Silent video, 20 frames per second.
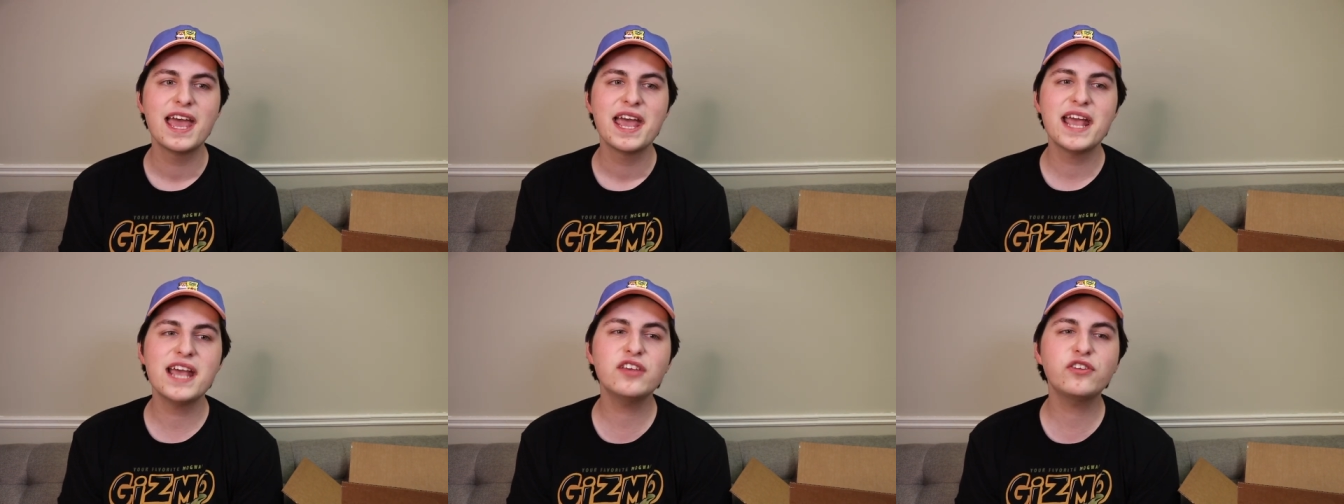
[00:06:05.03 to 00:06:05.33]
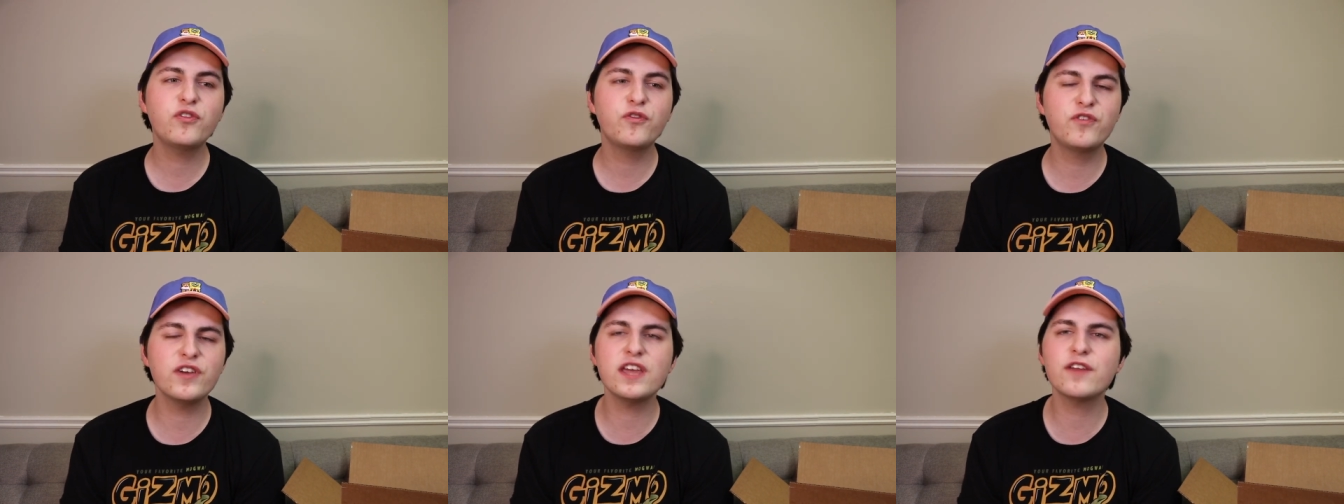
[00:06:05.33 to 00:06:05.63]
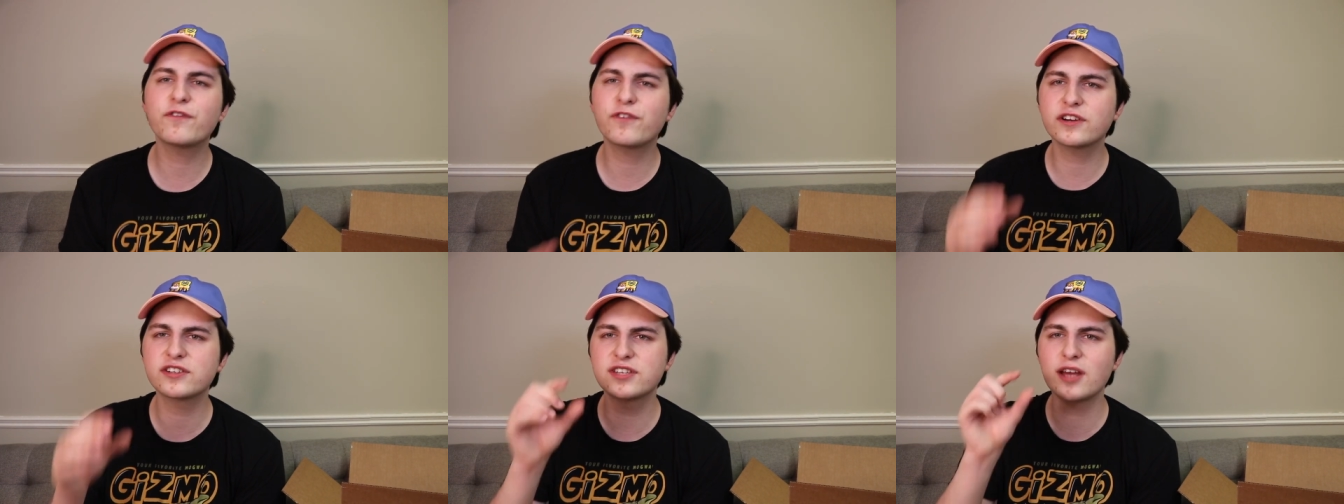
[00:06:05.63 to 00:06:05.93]
his
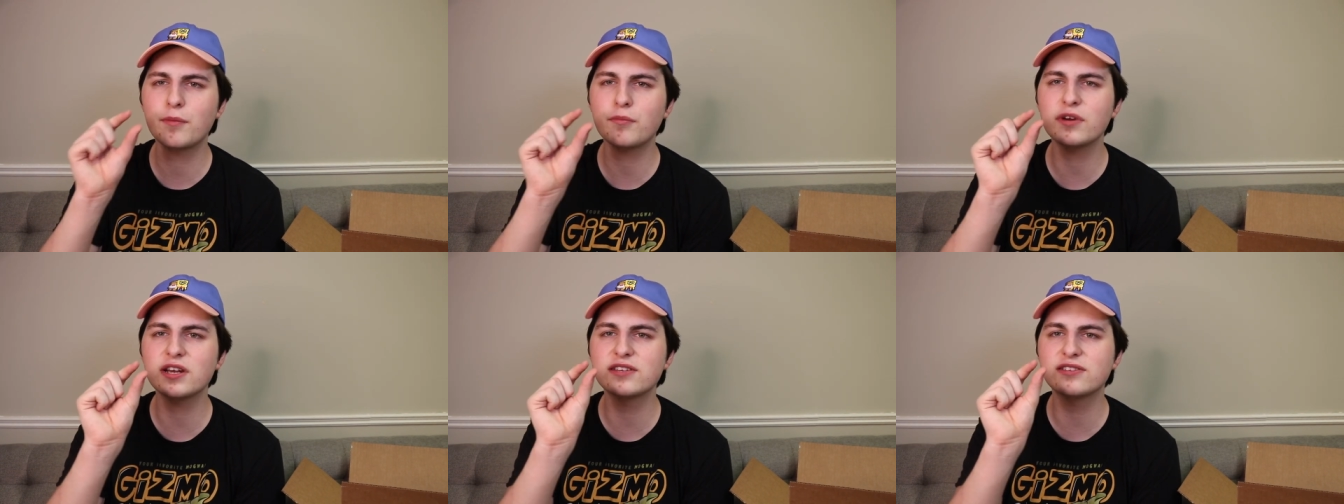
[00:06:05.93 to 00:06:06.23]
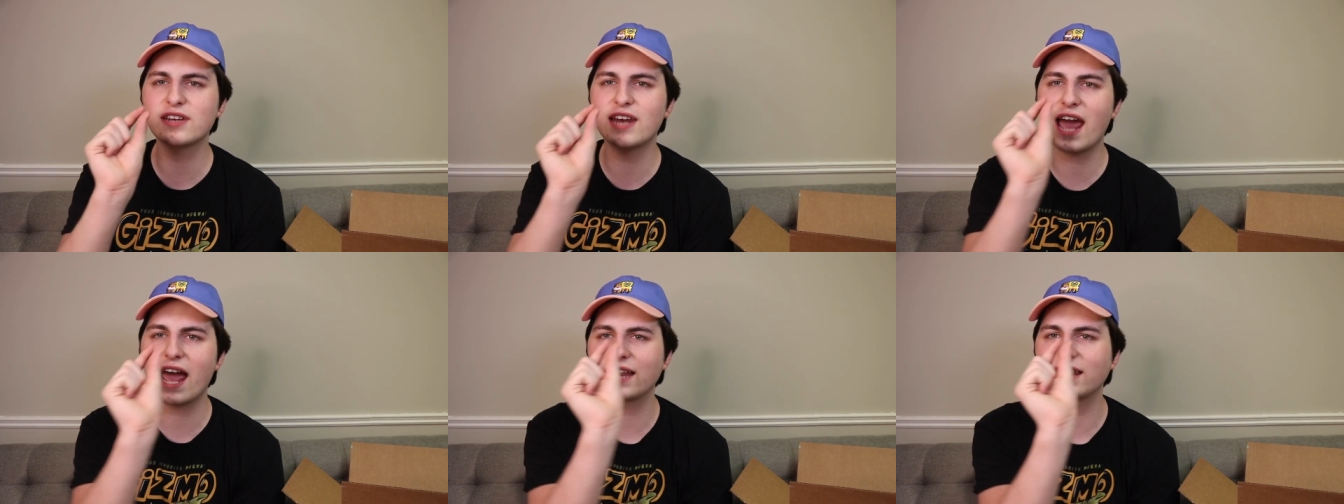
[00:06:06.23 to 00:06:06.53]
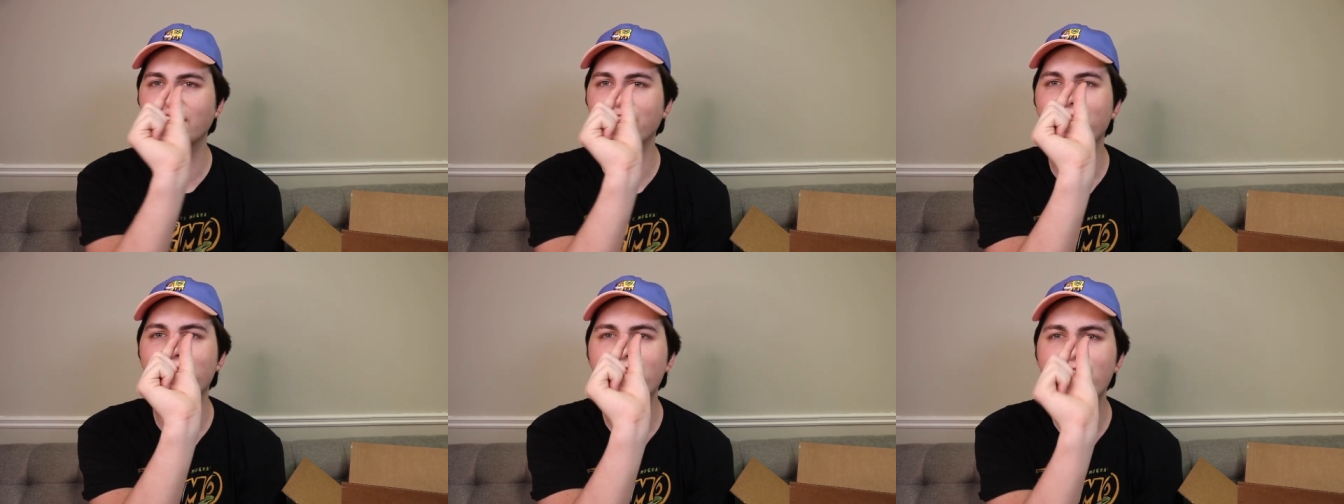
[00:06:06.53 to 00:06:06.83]
feet for some reason had
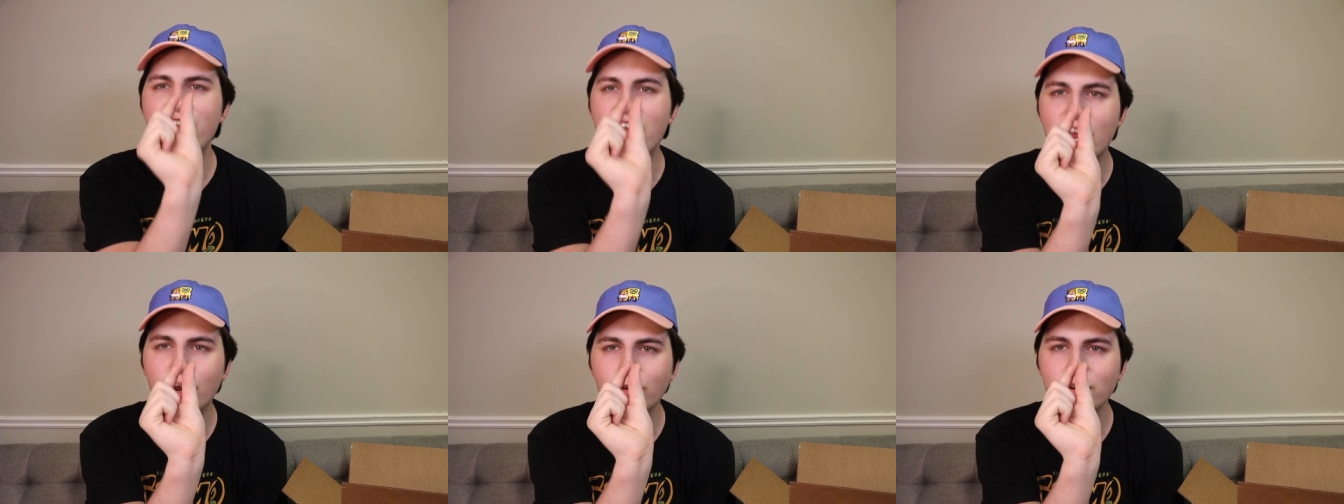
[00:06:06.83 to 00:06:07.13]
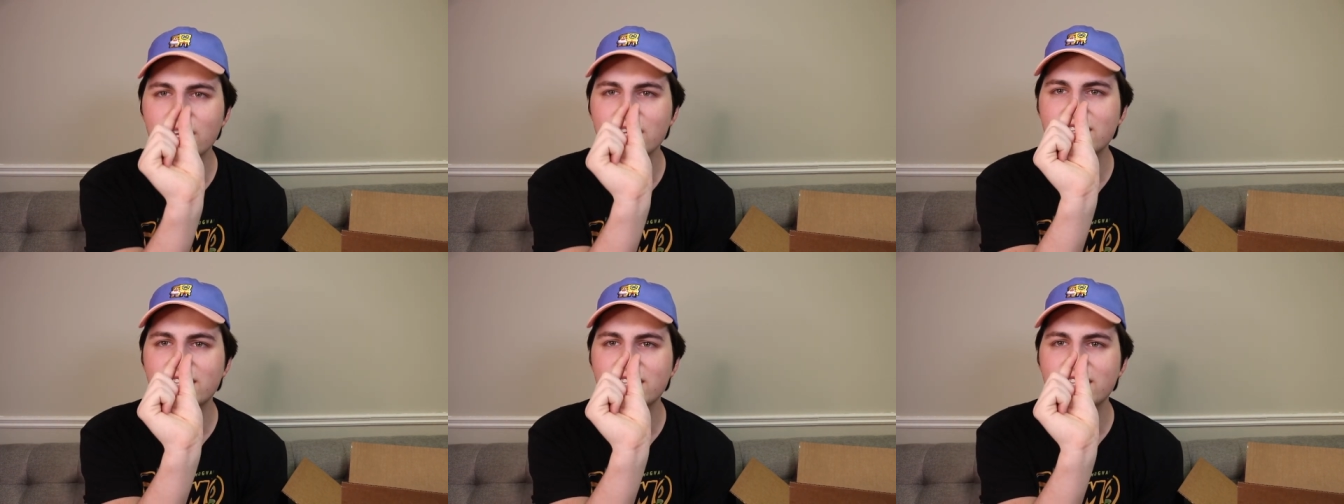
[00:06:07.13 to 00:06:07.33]
like very